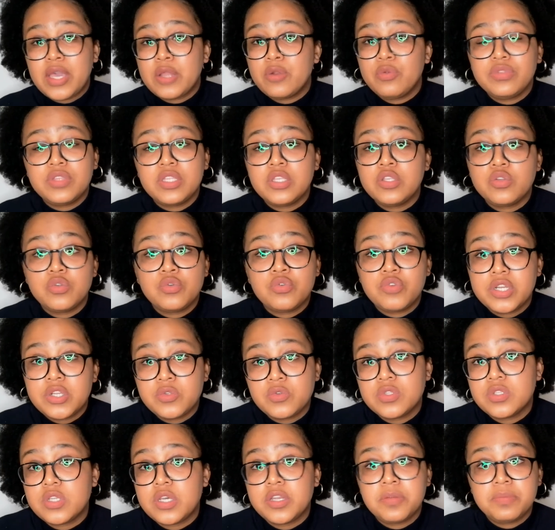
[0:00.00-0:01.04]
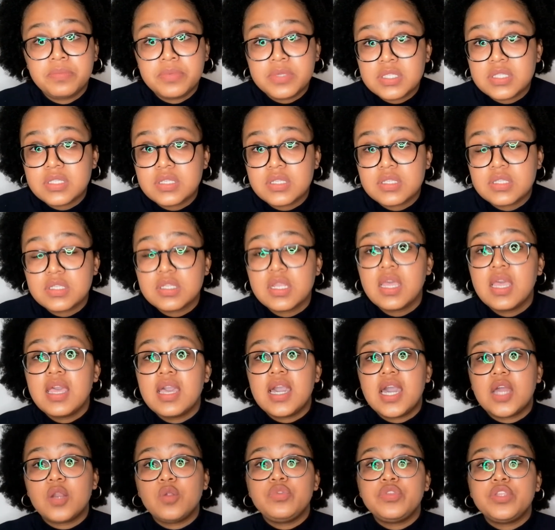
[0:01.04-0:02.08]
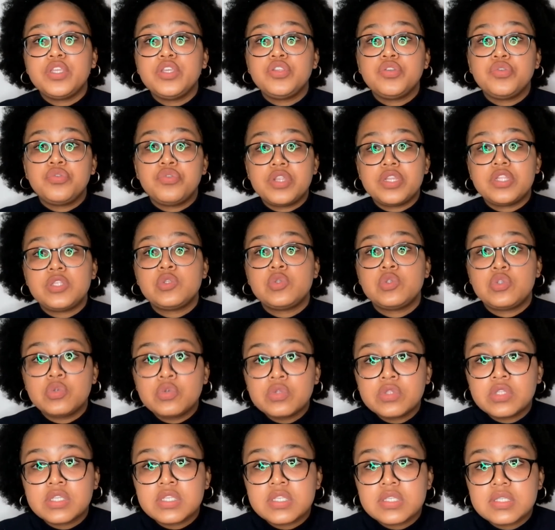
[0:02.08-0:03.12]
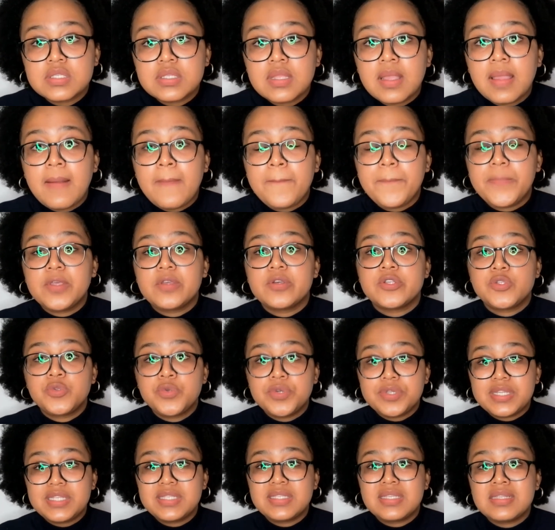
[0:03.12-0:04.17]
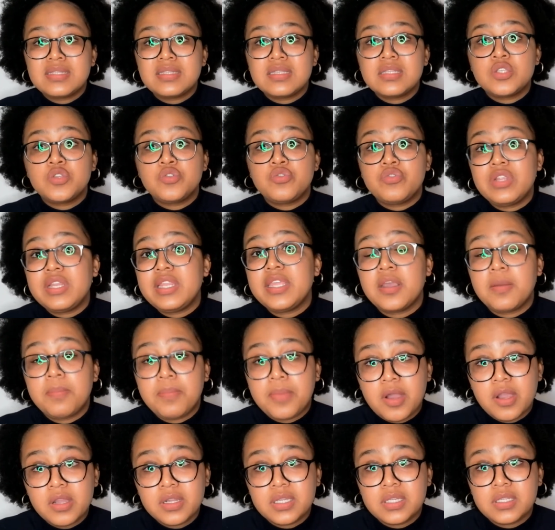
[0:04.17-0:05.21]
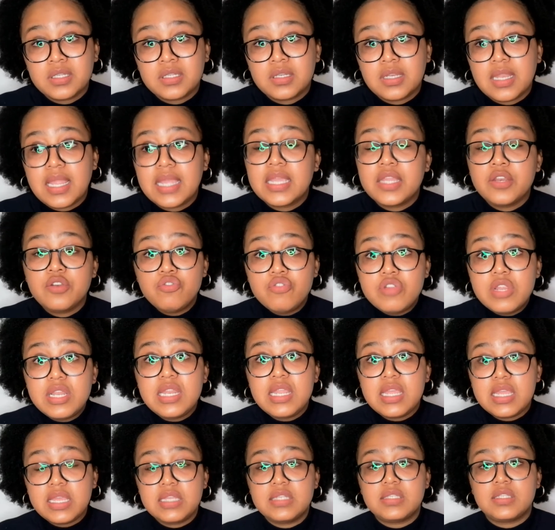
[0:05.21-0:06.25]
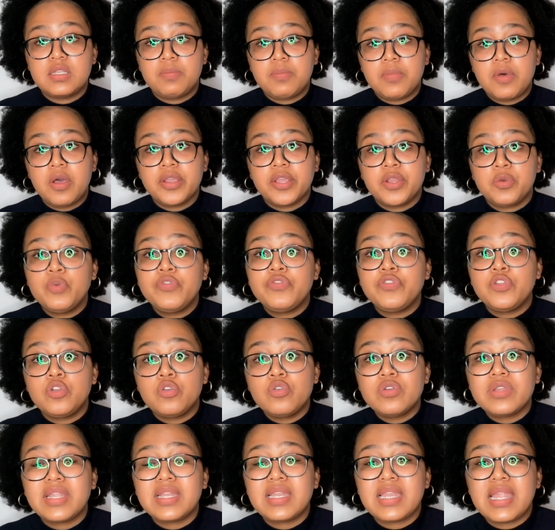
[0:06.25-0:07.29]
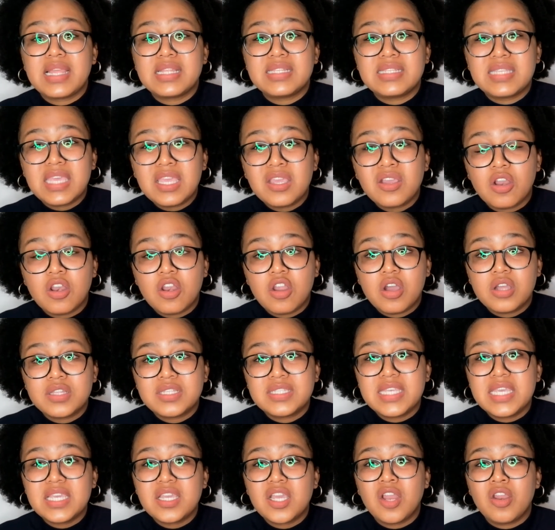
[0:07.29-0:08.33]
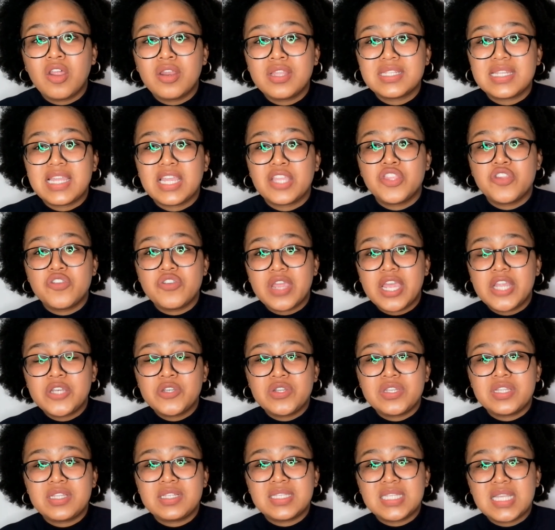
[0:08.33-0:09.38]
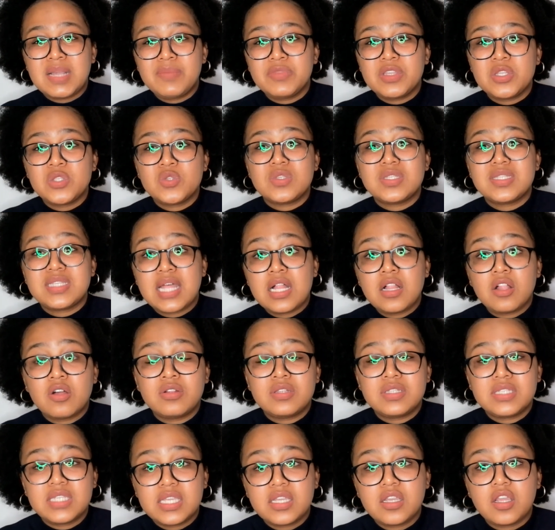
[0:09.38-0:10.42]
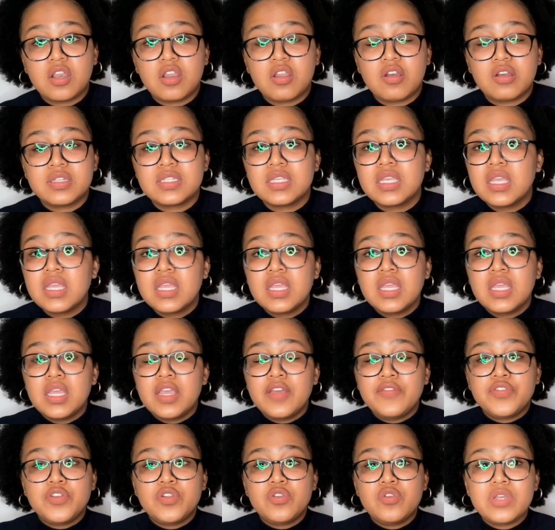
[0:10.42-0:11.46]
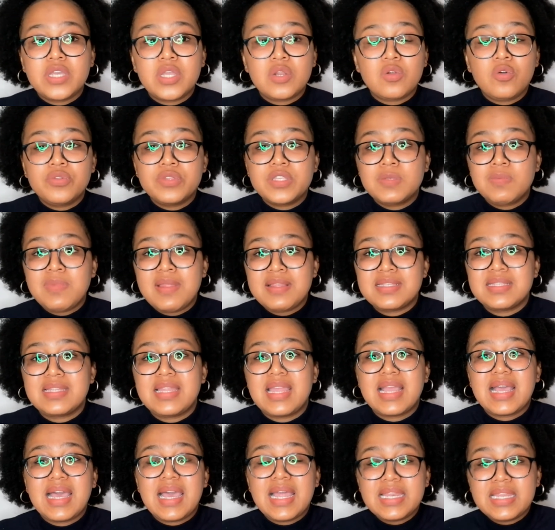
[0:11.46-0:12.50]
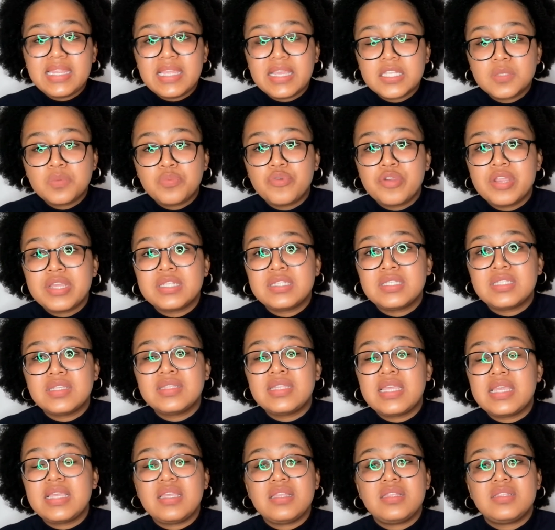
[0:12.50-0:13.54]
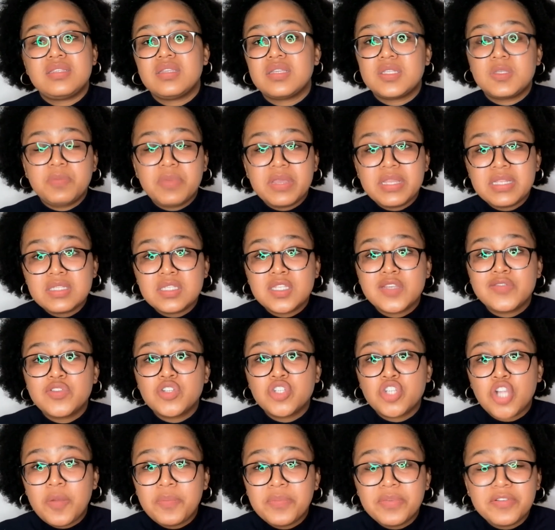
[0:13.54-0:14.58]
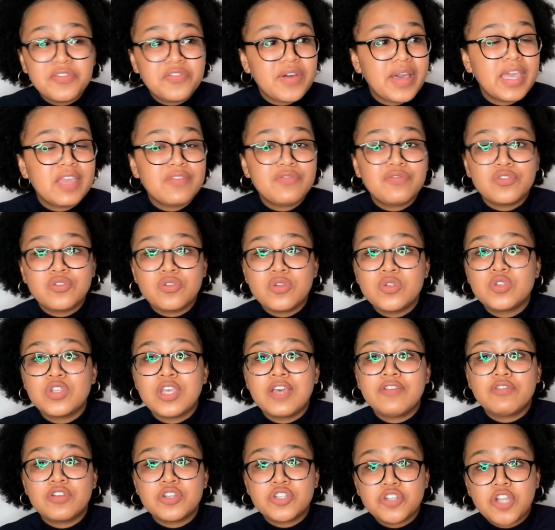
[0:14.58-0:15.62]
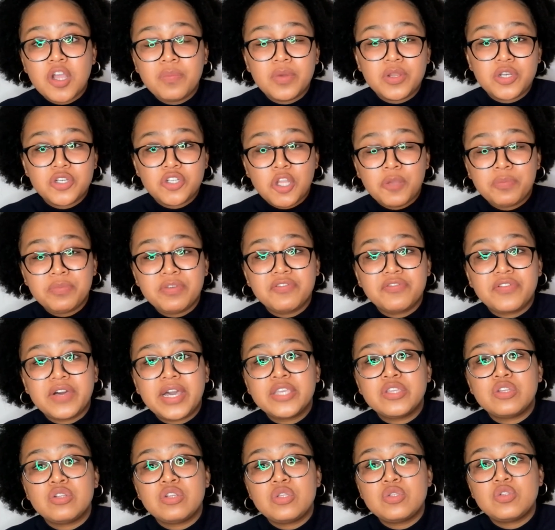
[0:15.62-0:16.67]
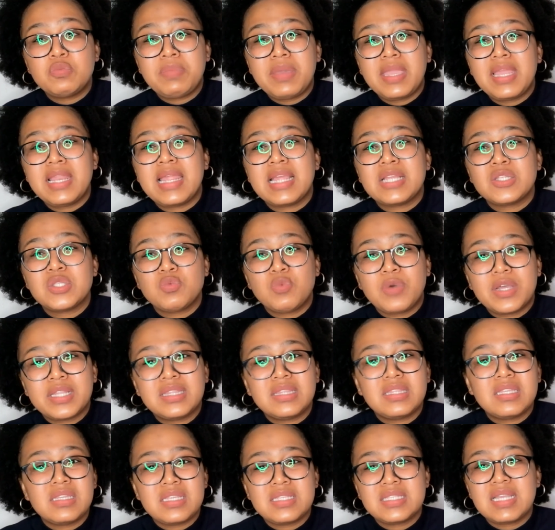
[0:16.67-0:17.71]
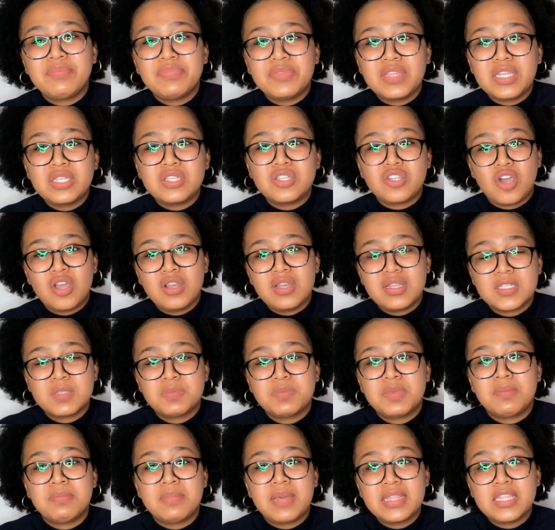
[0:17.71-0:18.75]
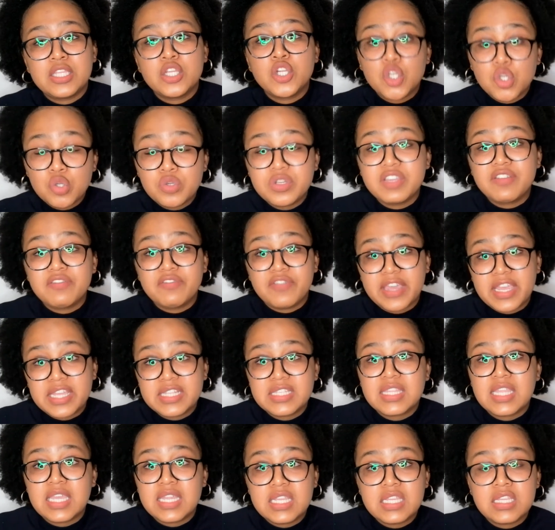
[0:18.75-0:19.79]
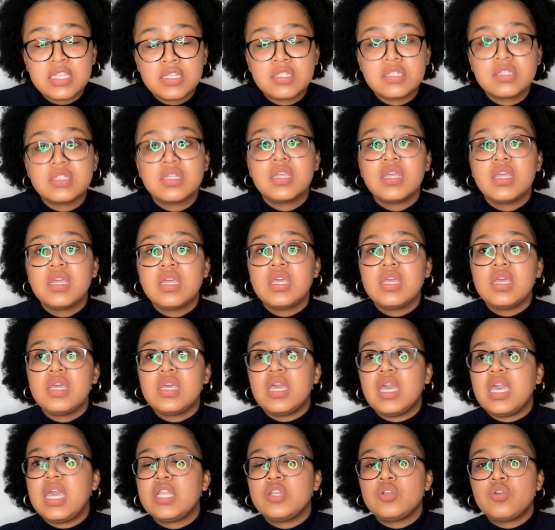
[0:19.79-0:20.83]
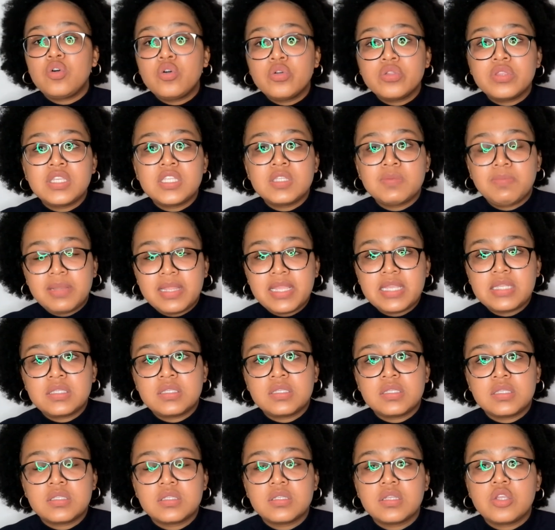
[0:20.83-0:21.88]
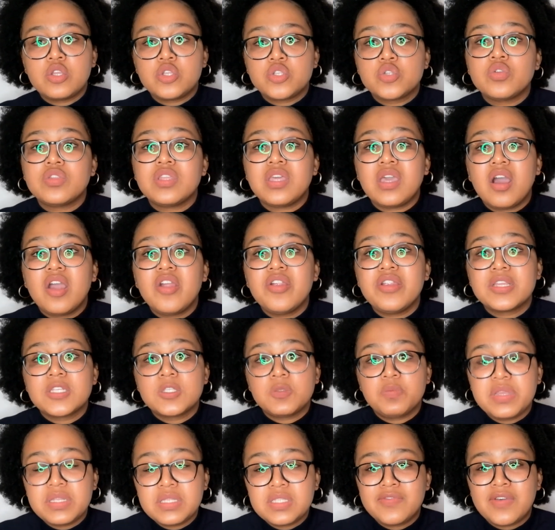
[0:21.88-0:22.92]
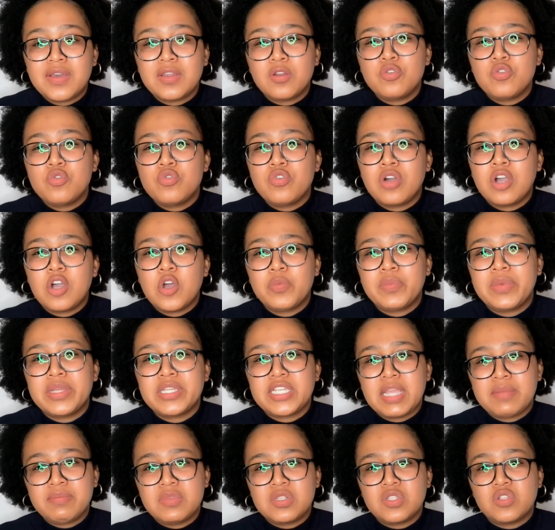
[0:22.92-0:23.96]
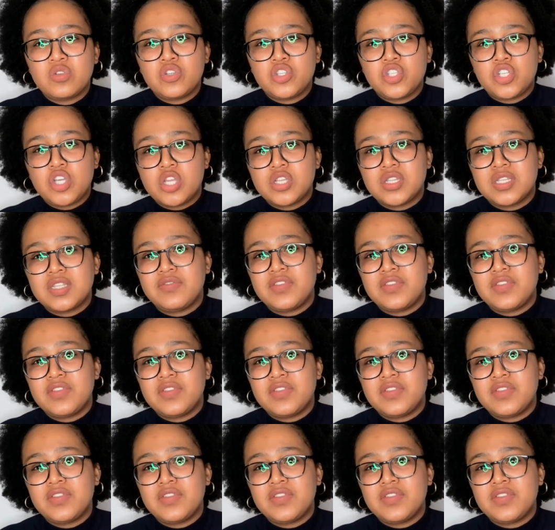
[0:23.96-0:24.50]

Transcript: I don't think you're ready to start a business. I don't think you're ready to do this, because 20 cents is really a bargain. Like, it really is a bargain. If you look at like Takealot is like 300 and something to sell on Takealot. If you look at all these places like AliExpress, it's expensive. Shopify, for you to have a shop on Shopify, you need to pay like what, 30 something dollars per month, including VAT, that is. And all these places, so they are expensive. I don't know how much Amazon charges.